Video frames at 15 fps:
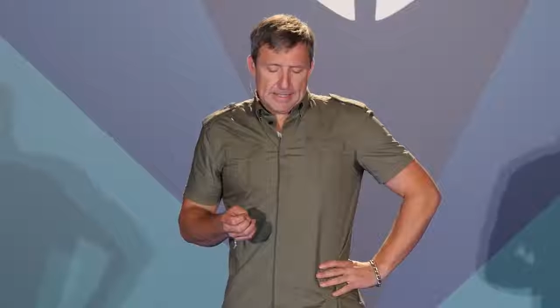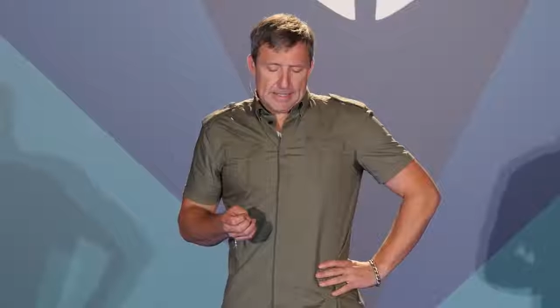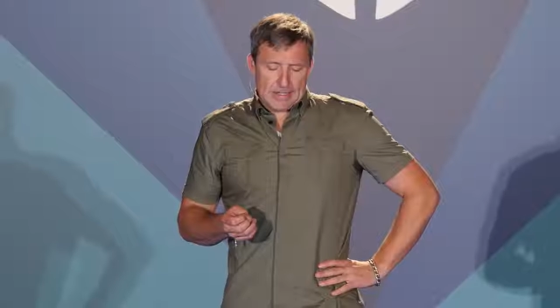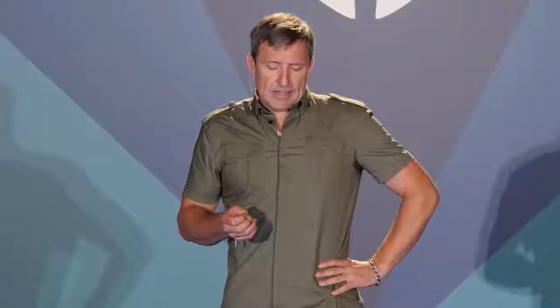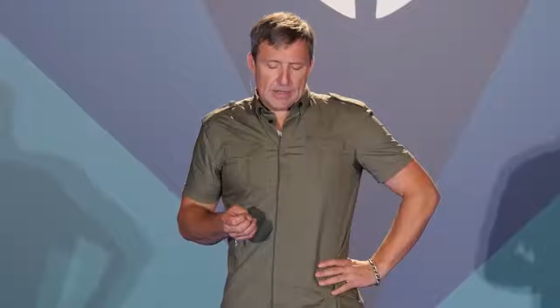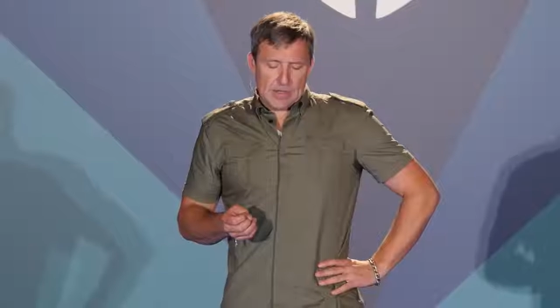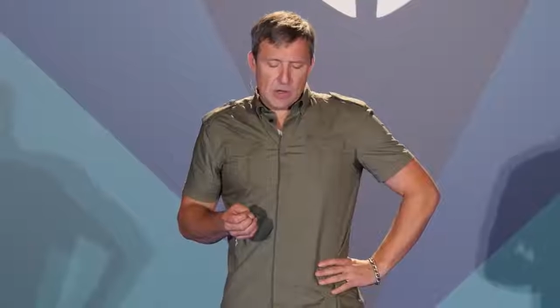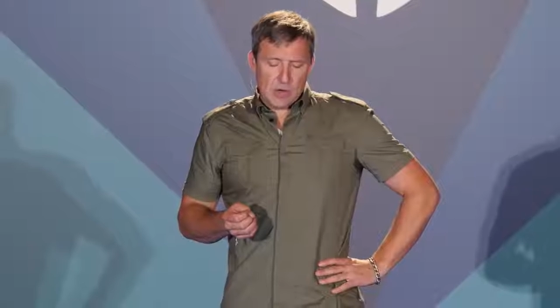
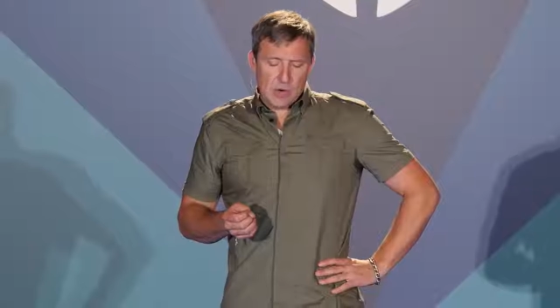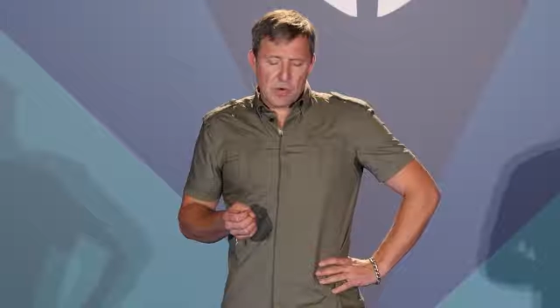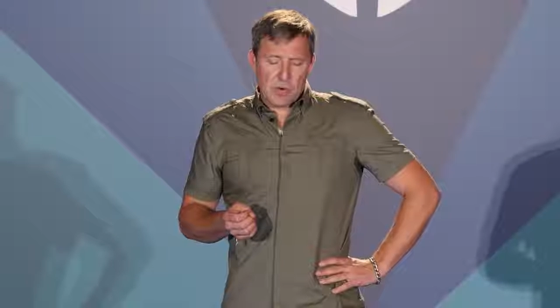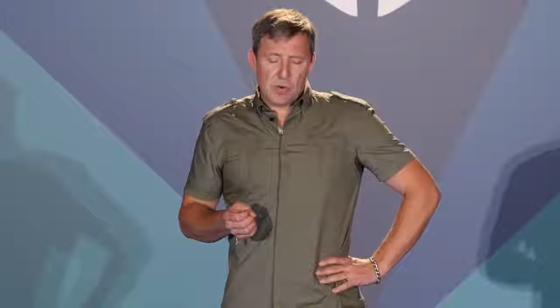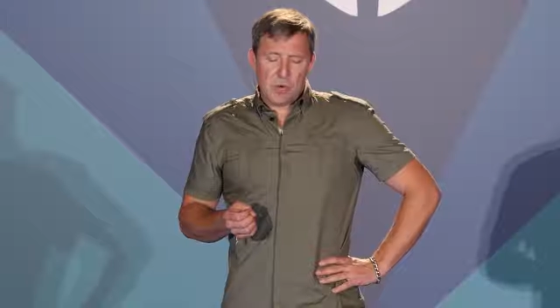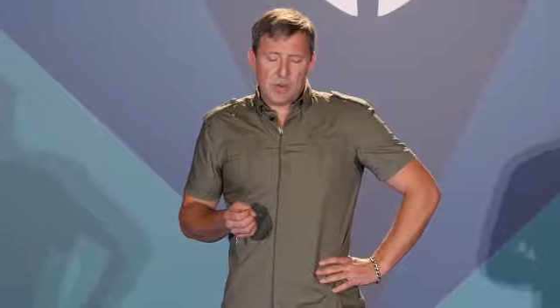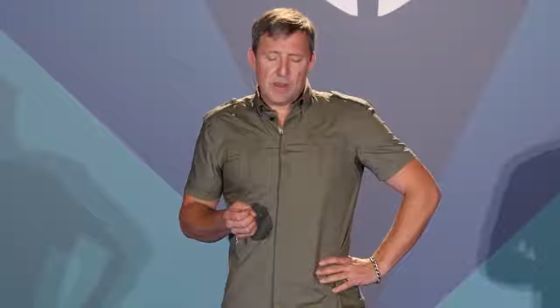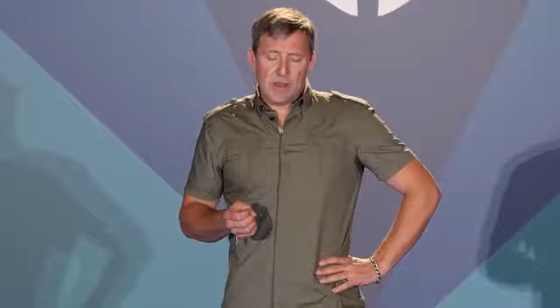
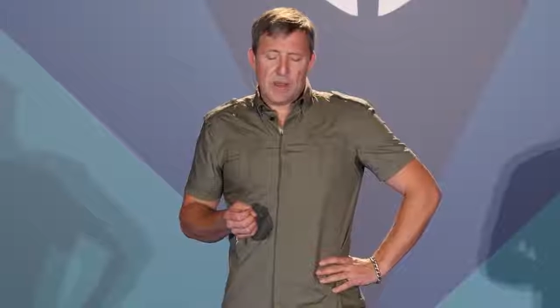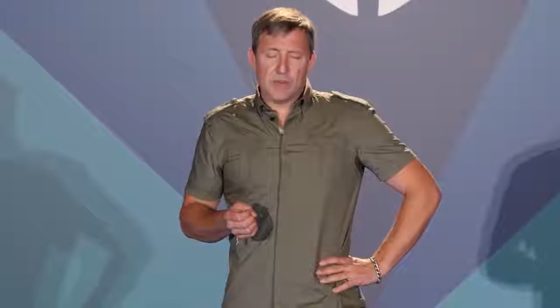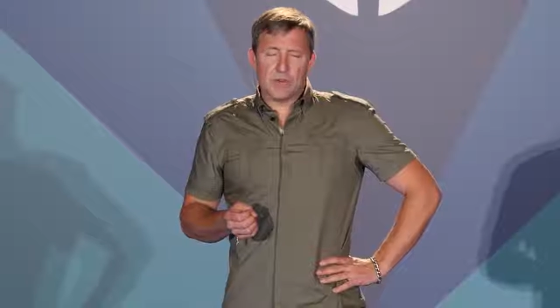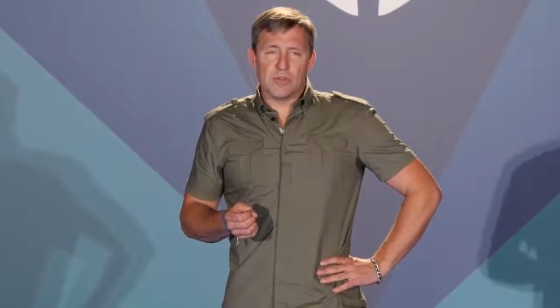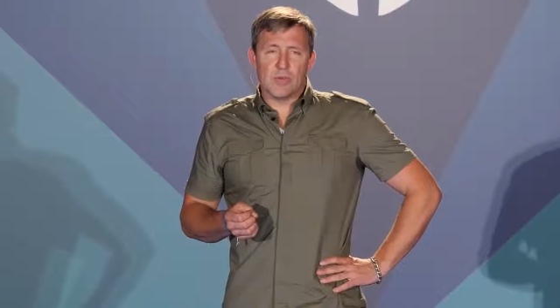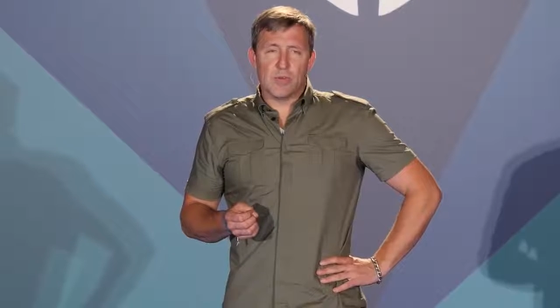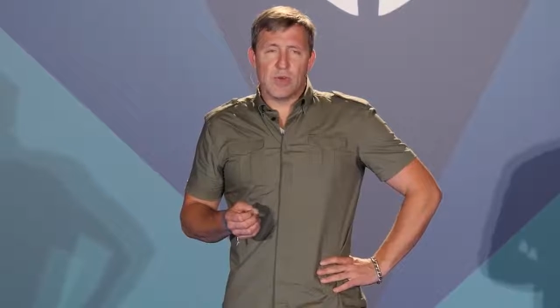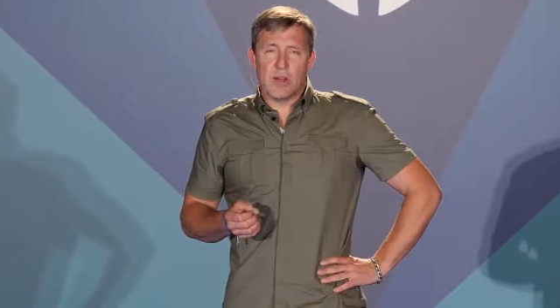So
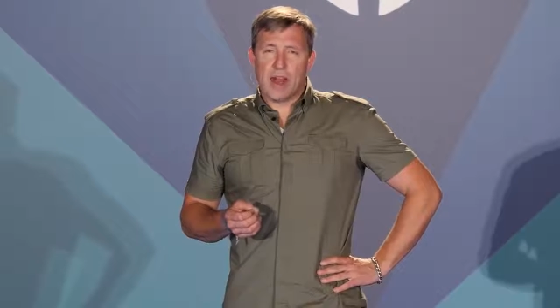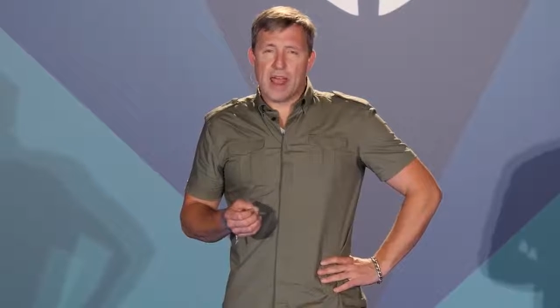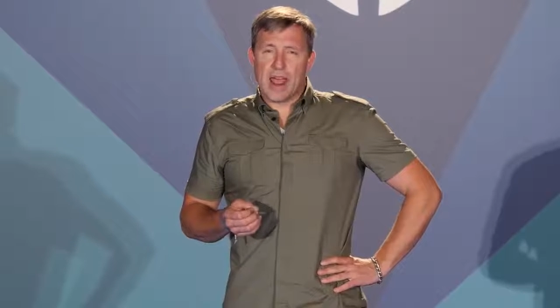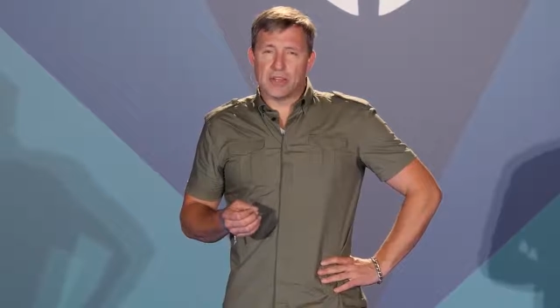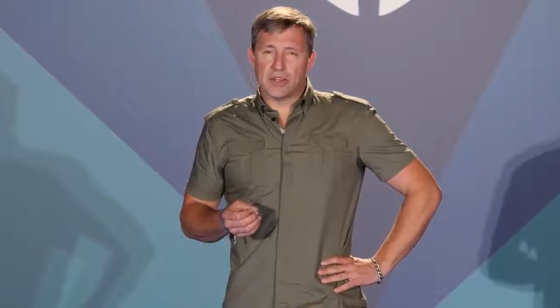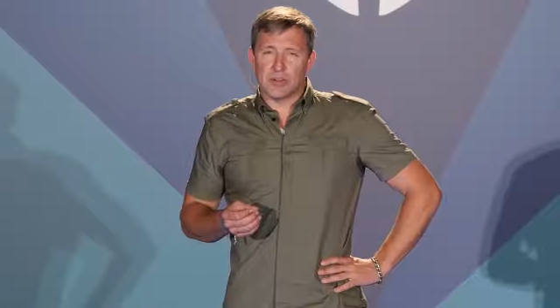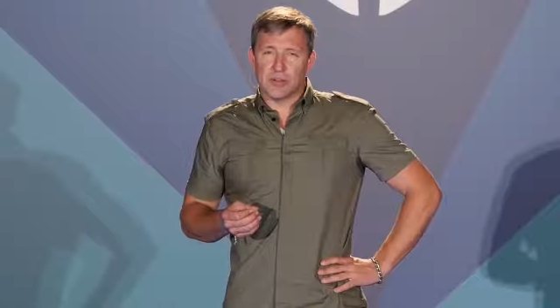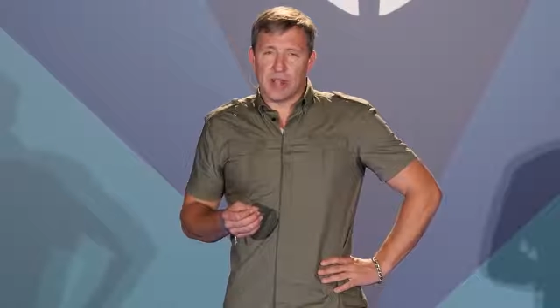here's what
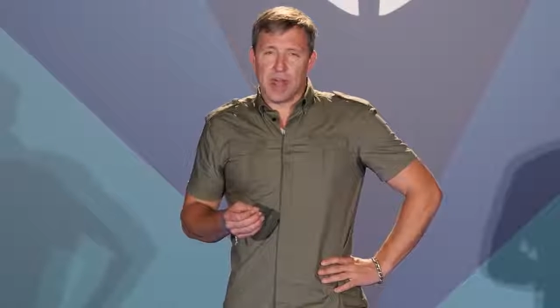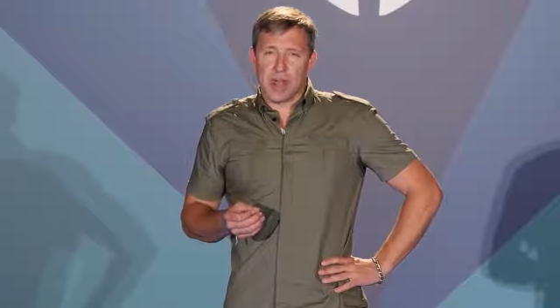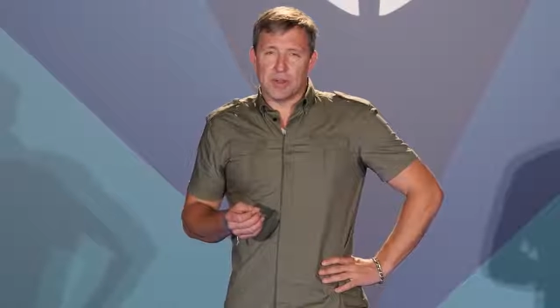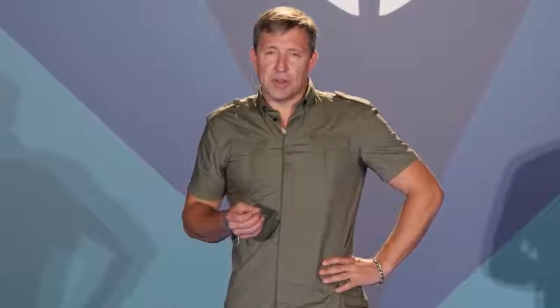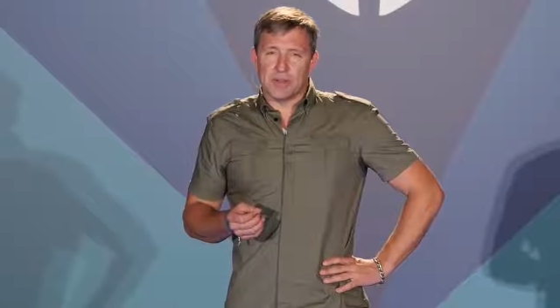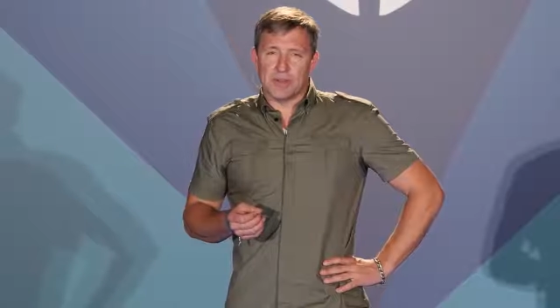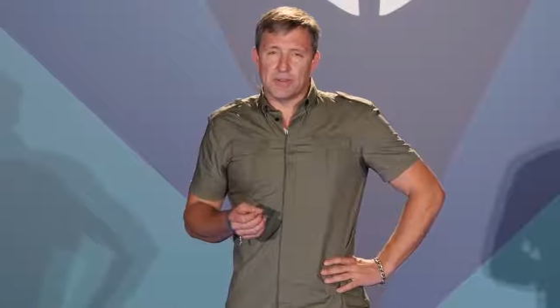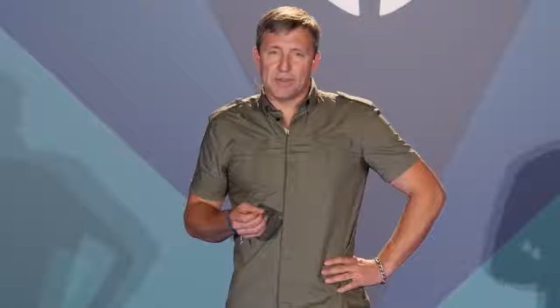actually
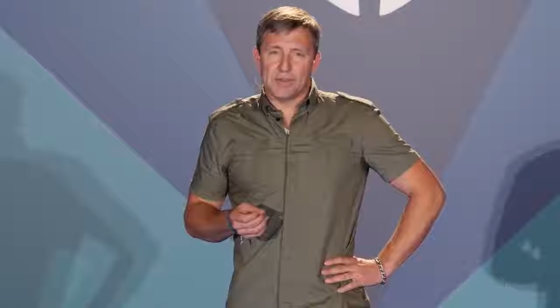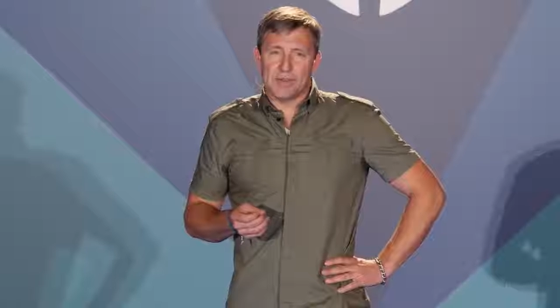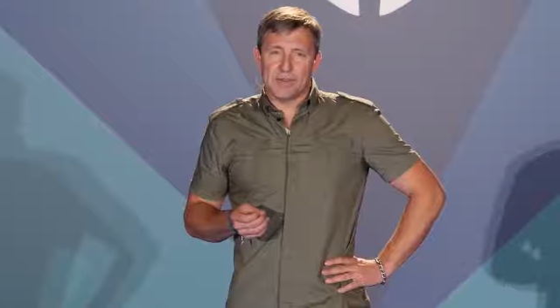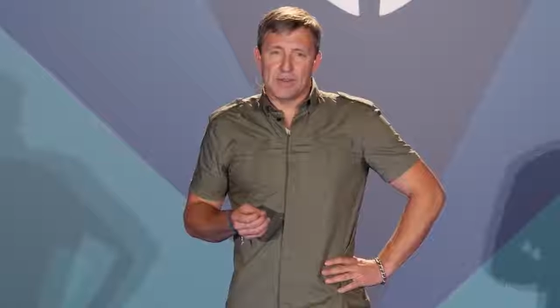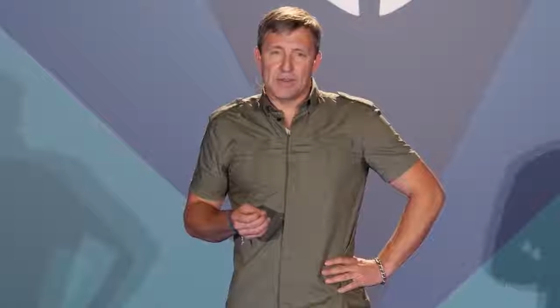happens.